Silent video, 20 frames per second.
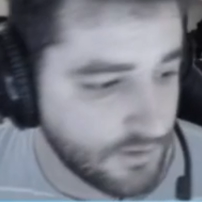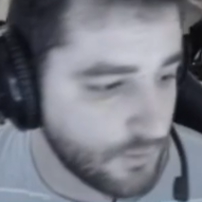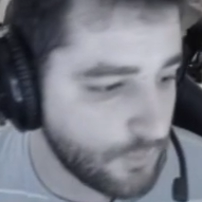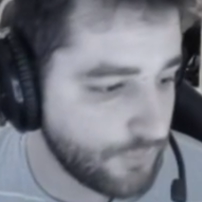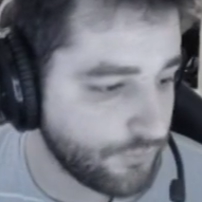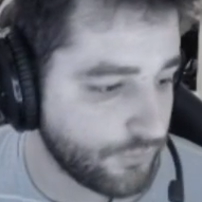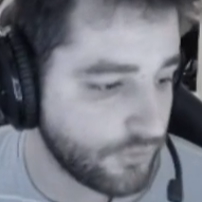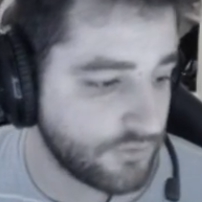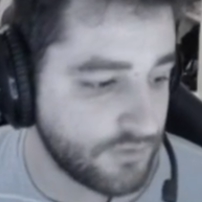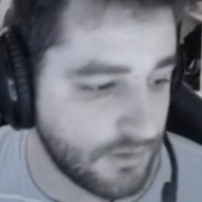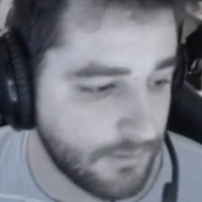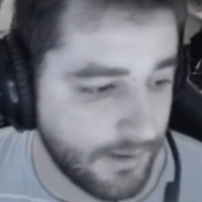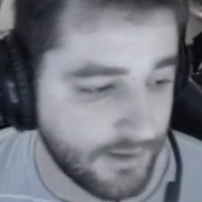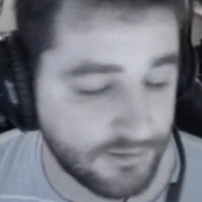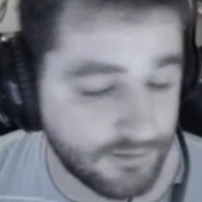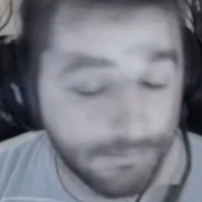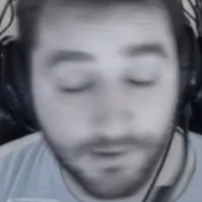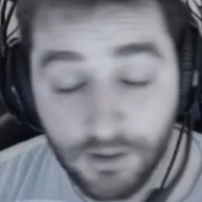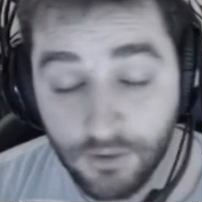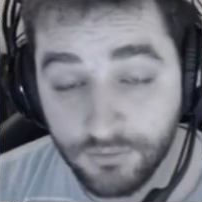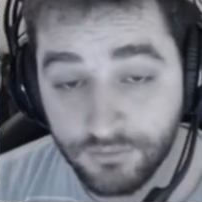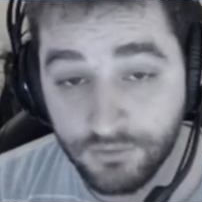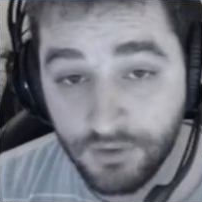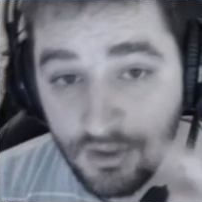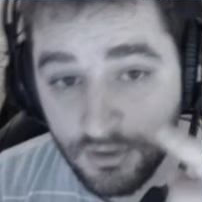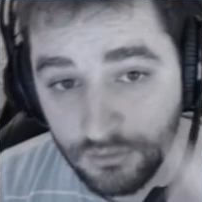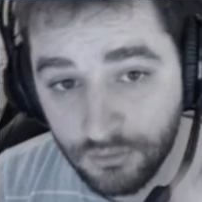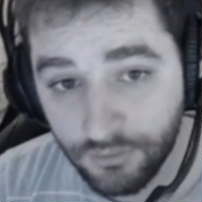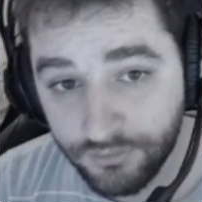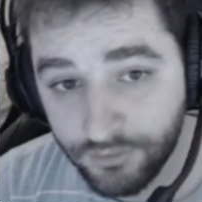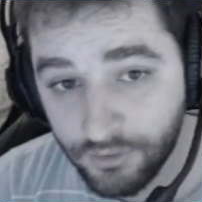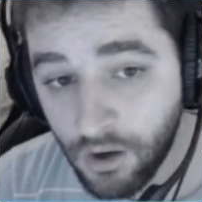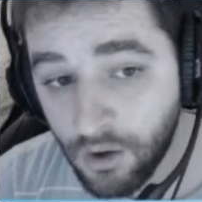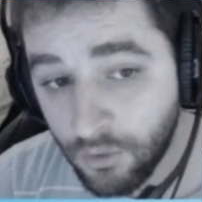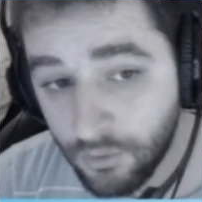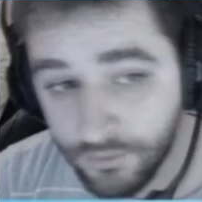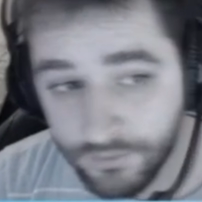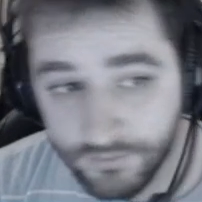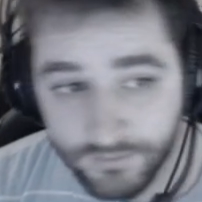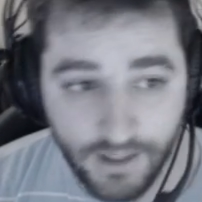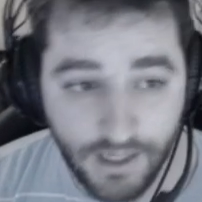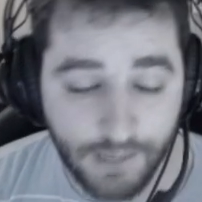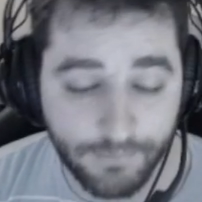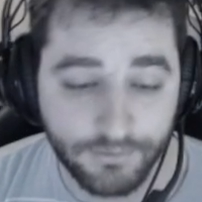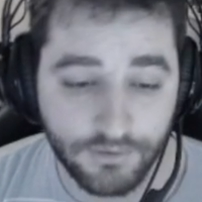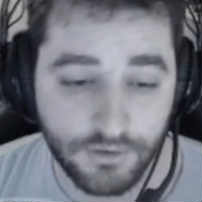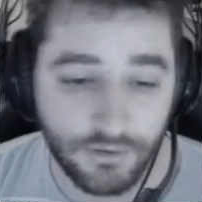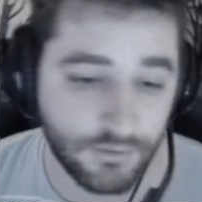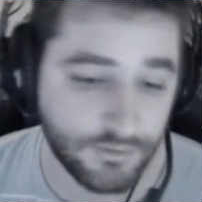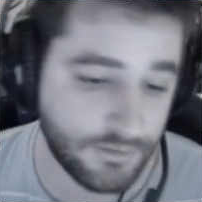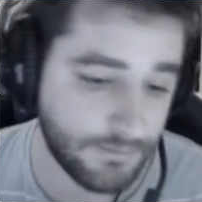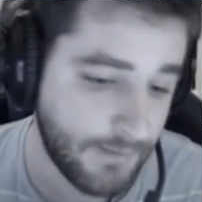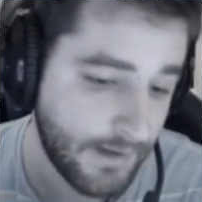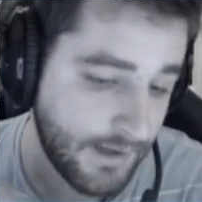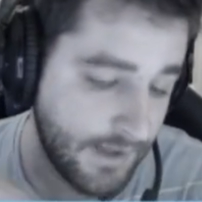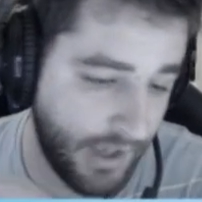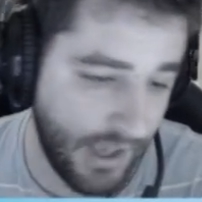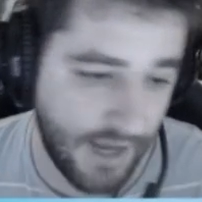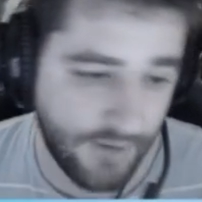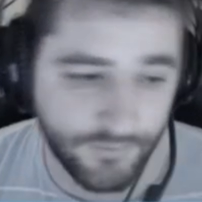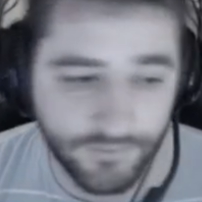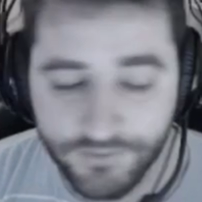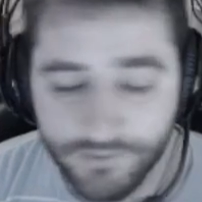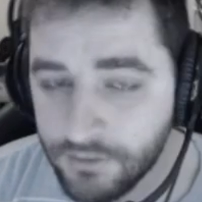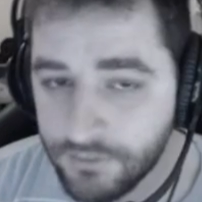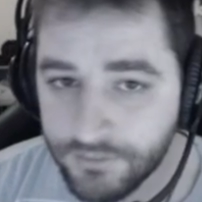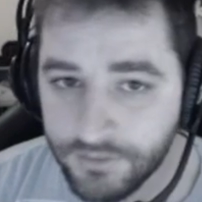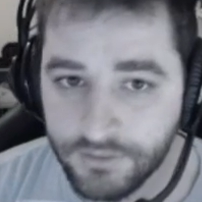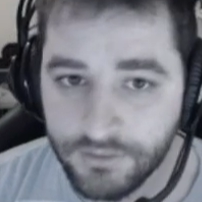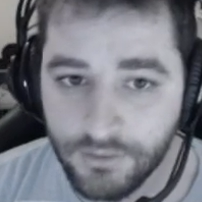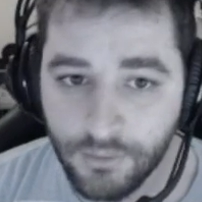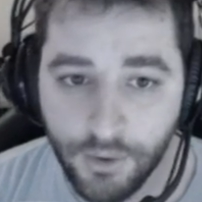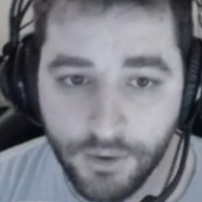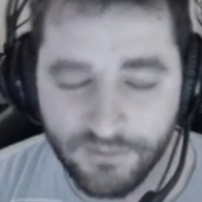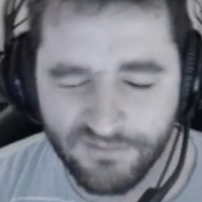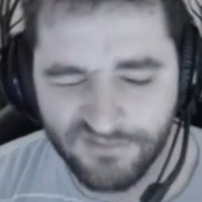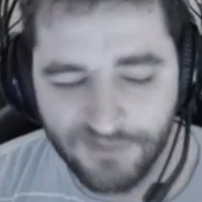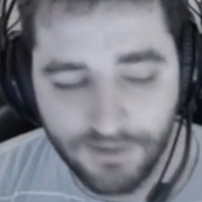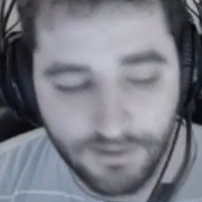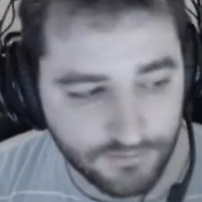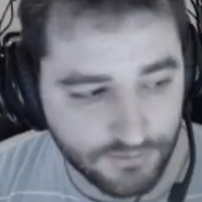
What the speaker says: with your teammates, because those are all good setups used by every single team in the world. See